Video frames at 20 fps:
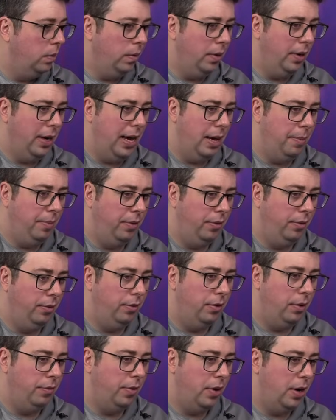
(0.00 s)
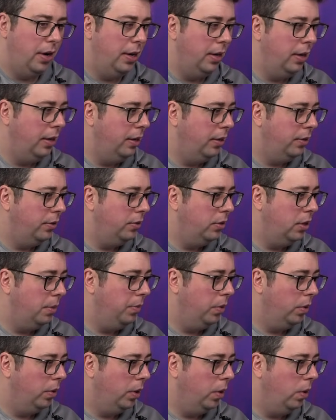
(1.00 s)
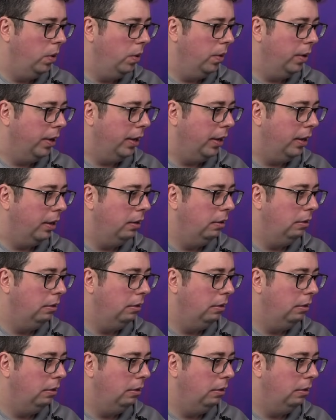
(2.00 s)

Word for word: What happens if I stop the recording?